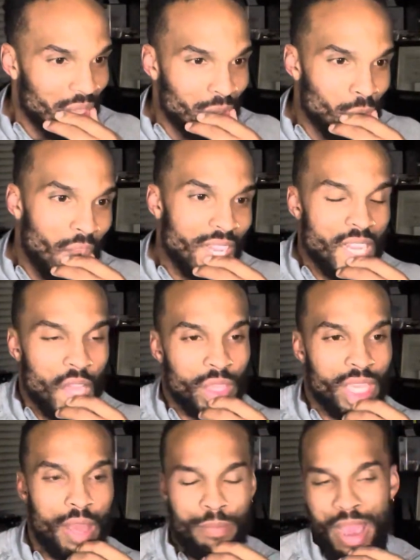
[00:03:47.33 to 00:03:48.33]
Right now you
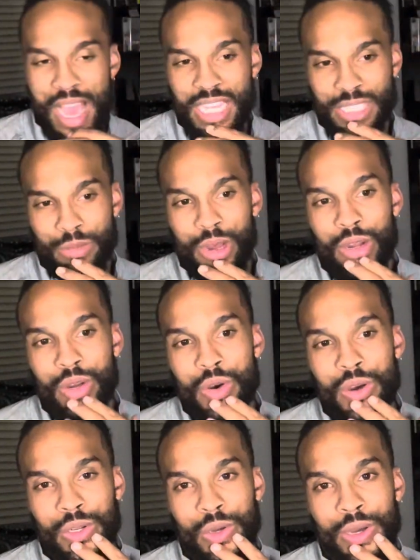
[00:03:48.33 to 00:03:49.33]
got basketball
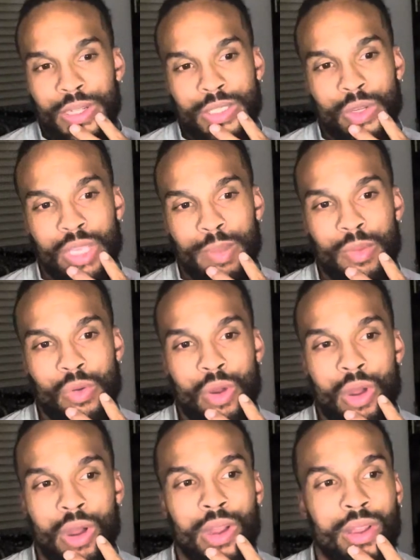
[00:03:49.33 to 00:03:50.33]
going on. Don't get me
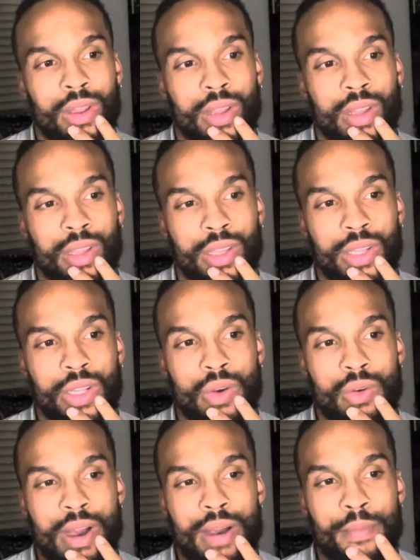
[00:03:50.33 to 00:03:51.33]
wrong.
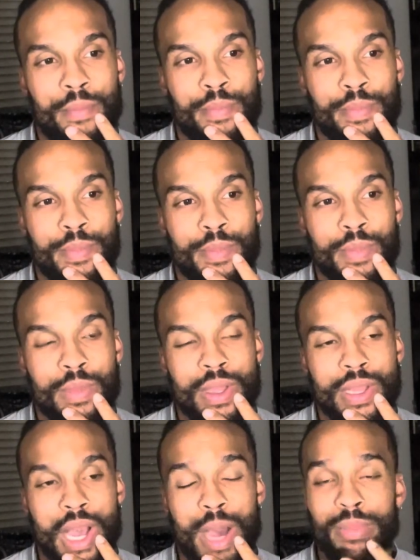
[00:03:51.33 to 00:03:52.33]
I'm
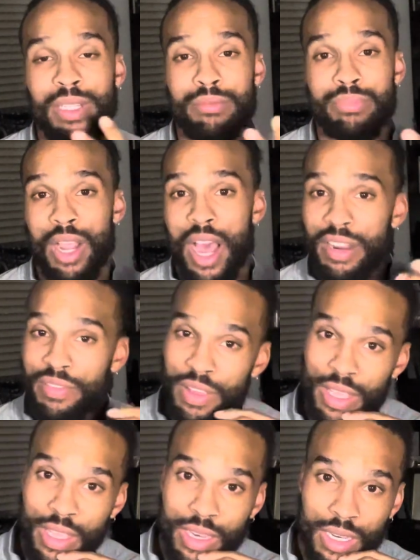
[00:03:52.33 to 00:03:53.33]
a LeBron
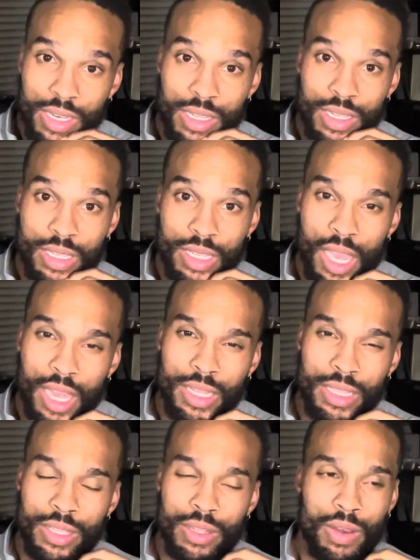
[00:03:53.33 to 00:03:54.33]
fan.
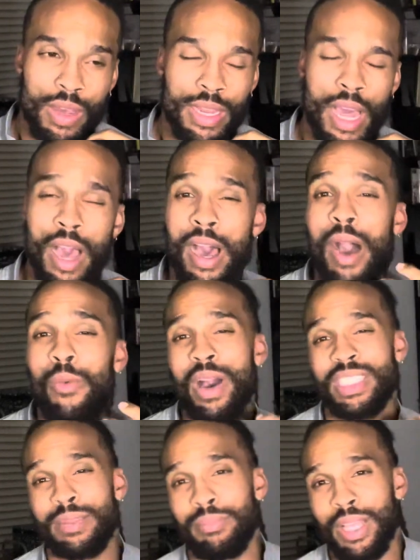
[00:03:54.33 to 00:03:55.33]
And I
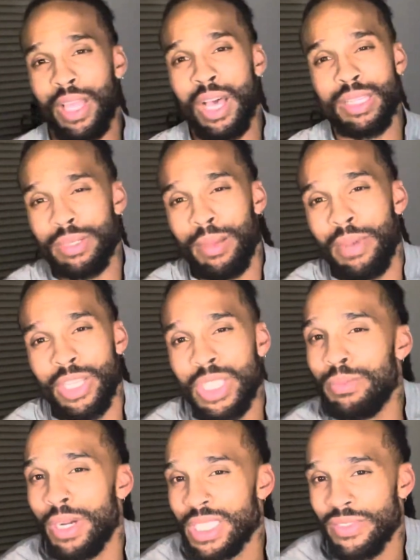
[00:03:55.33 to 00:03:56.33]
watch the playoffs, but I'm not too
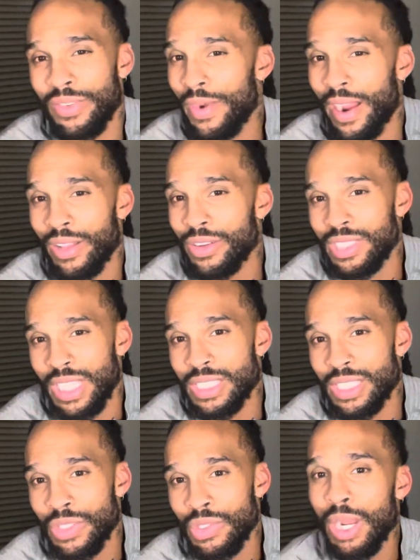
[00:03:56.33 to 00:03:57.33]
much of a regular
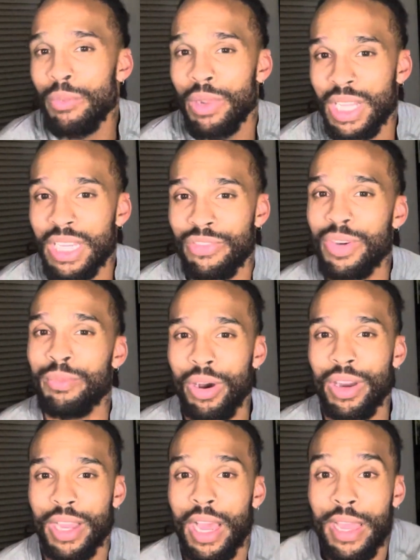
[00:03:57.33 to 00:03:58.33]
season dude. I'm really a
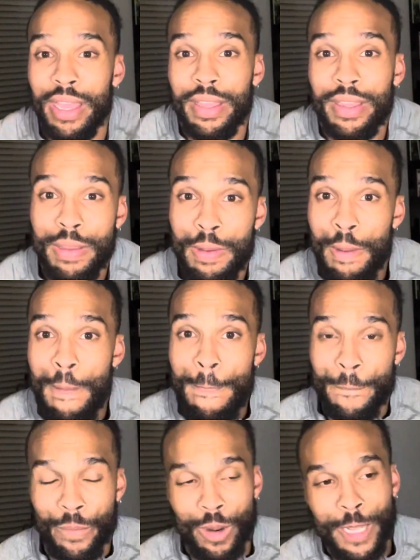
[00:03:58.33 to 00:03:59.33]
football guy,
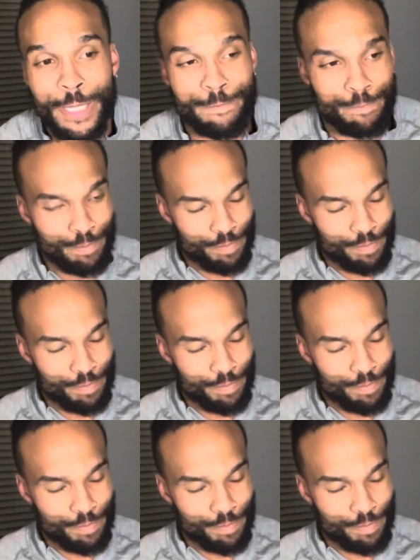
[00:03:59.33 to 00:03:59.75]
right?